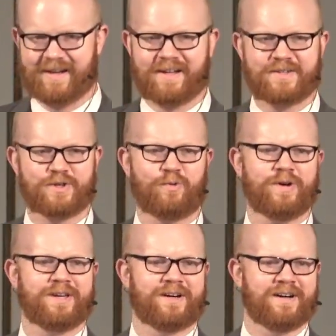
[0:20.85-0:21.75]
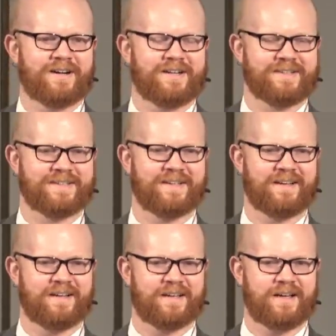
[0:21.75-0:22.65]
So we are
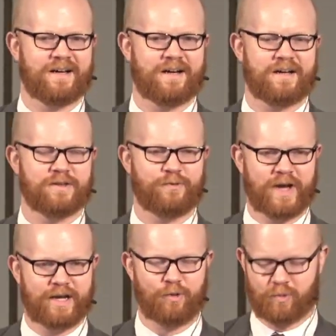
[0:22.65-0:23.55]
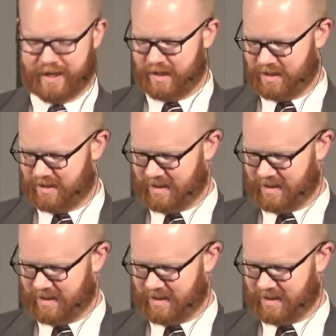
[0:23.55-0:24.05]
on the final week